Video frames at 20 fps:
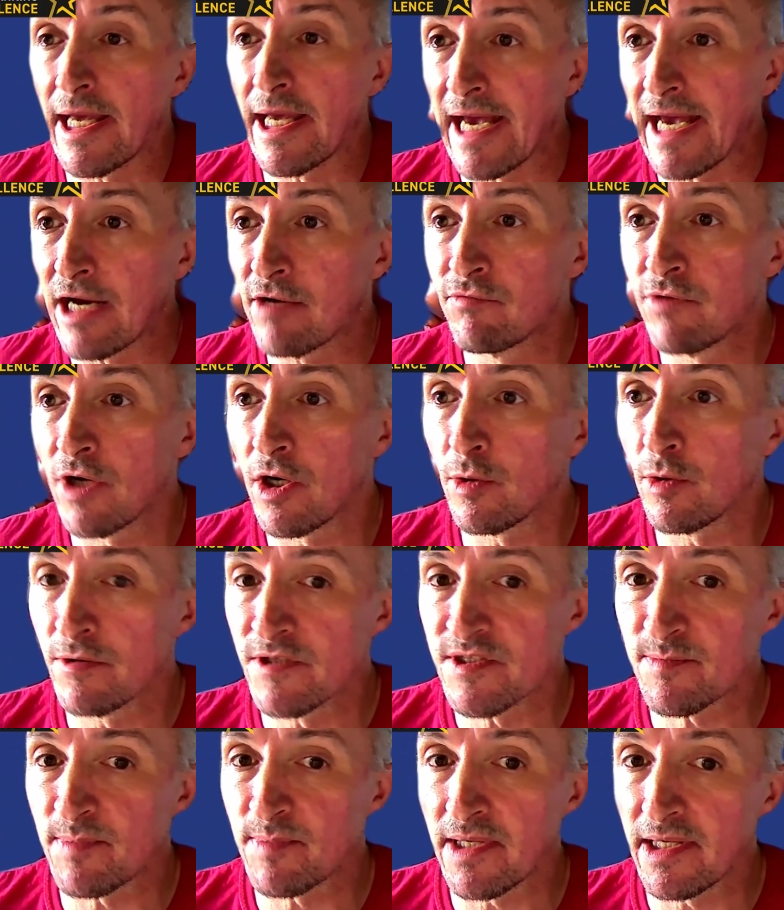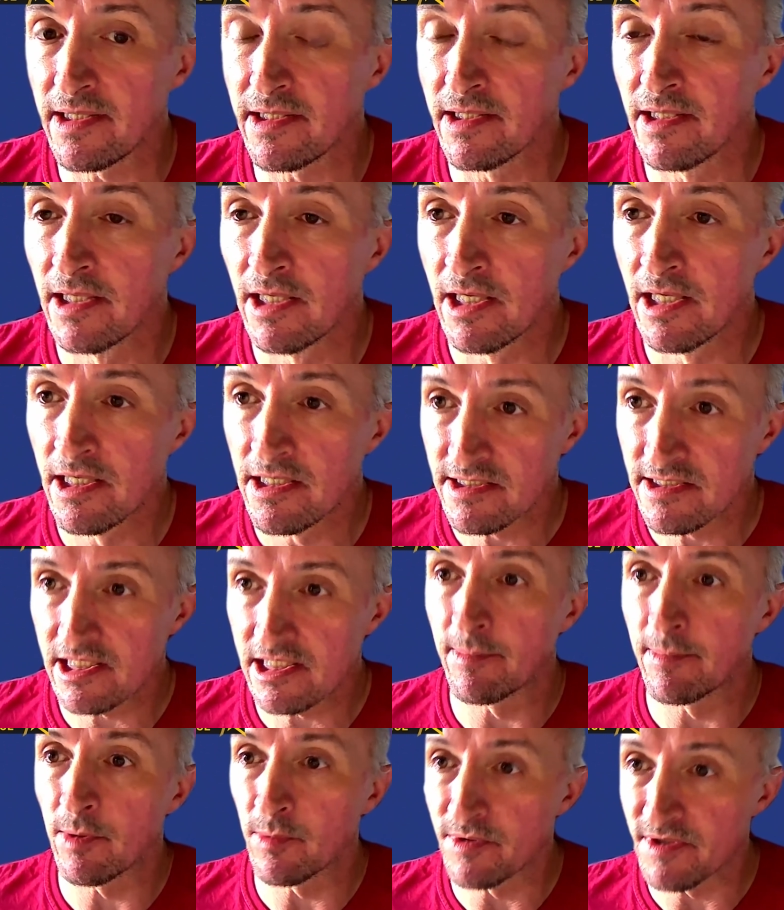Our role has been to come
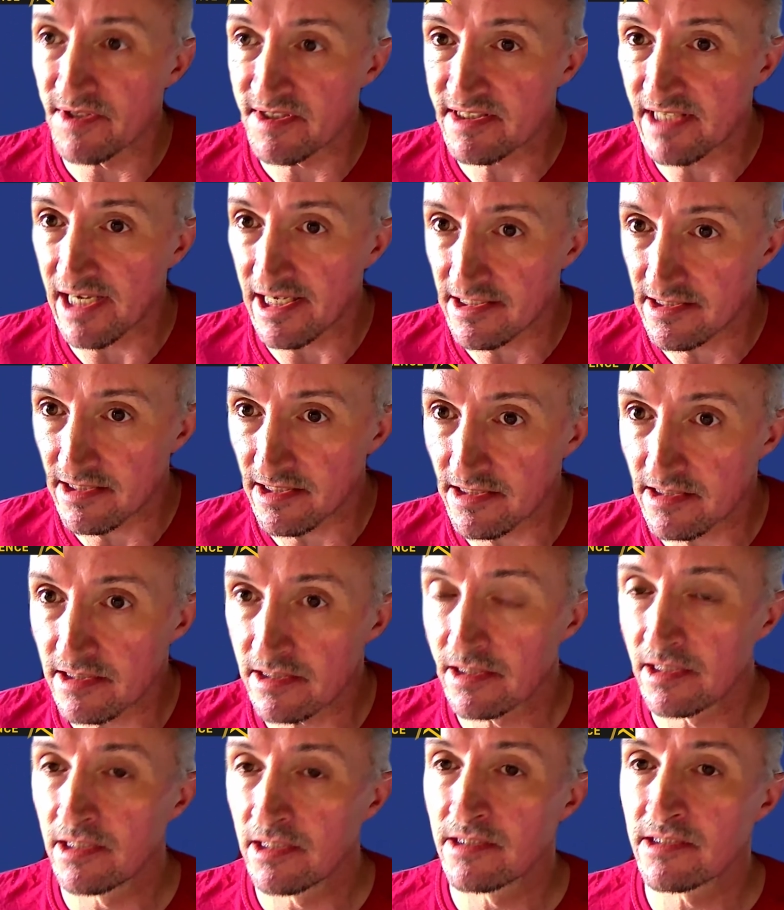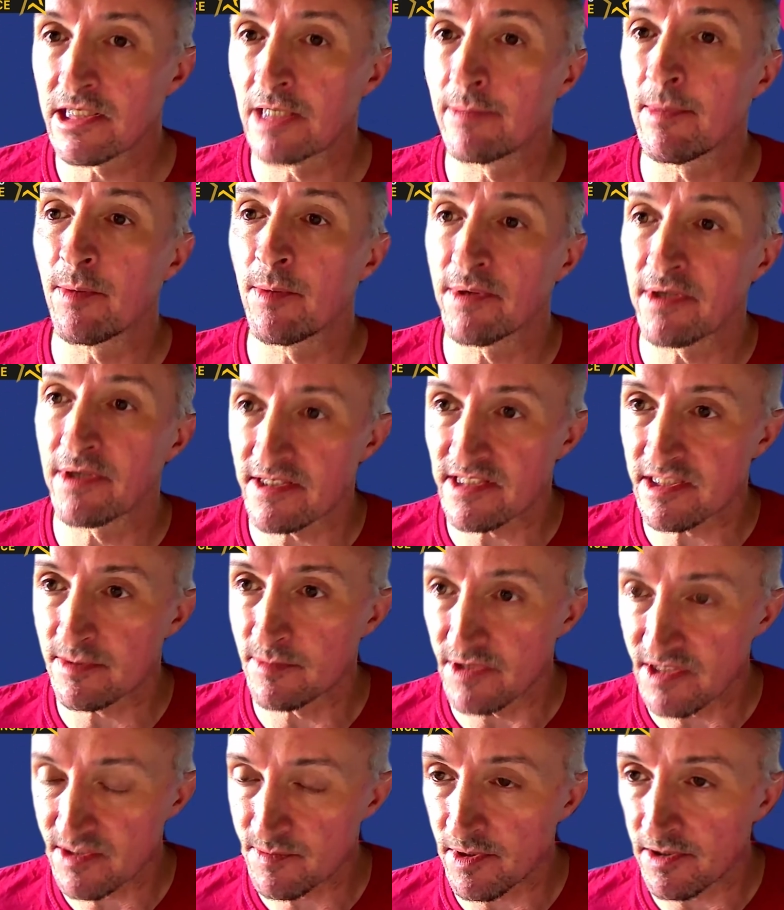up with a standard, to come up with customer
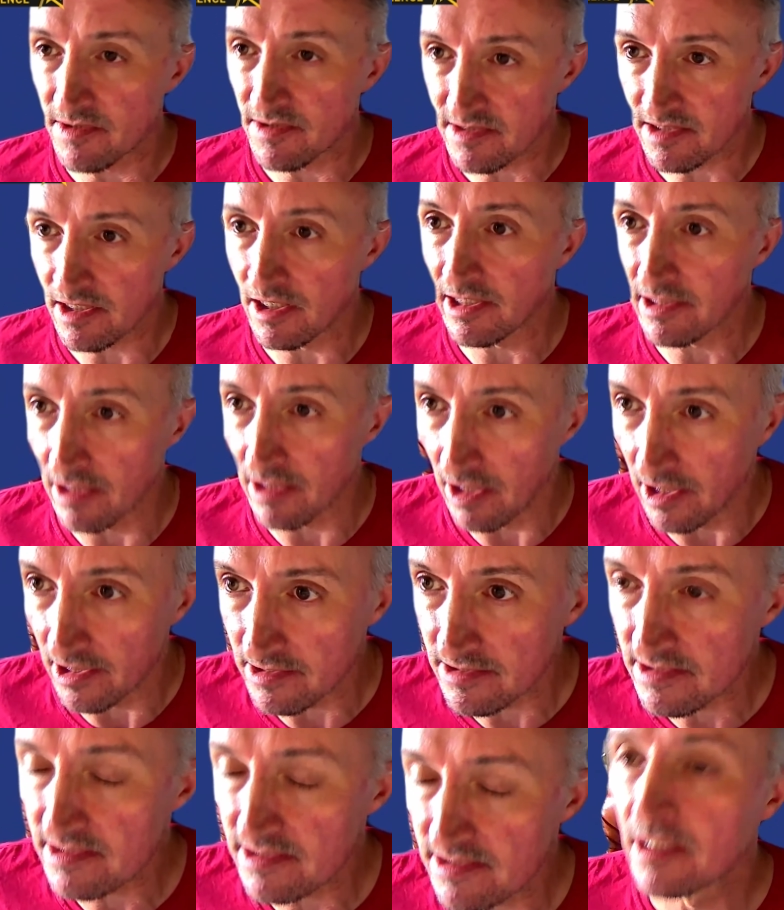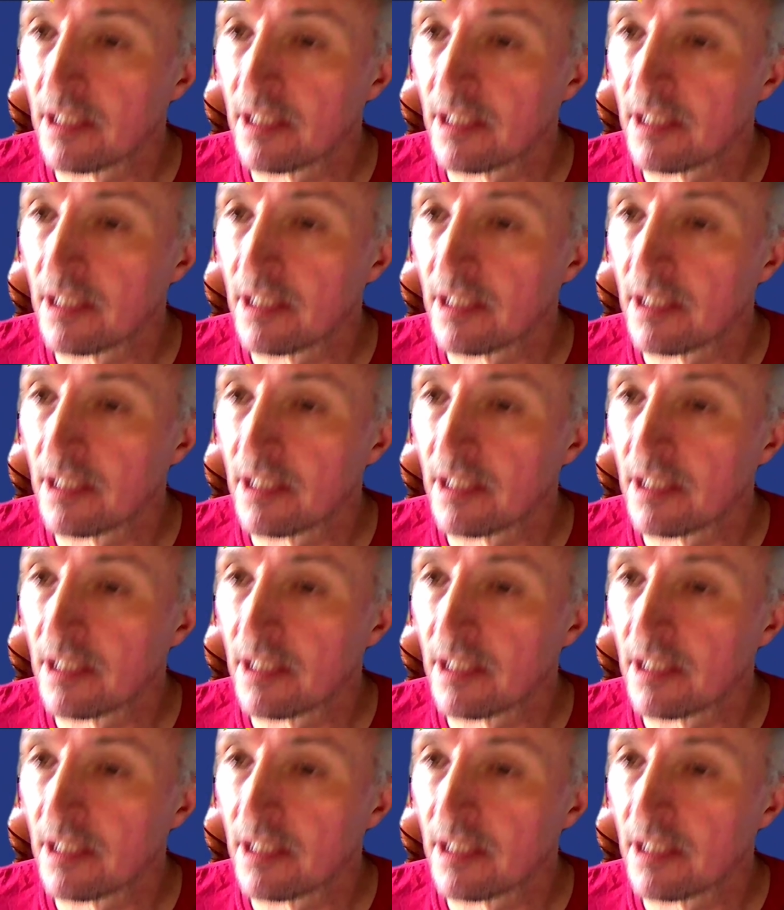experience guidelines,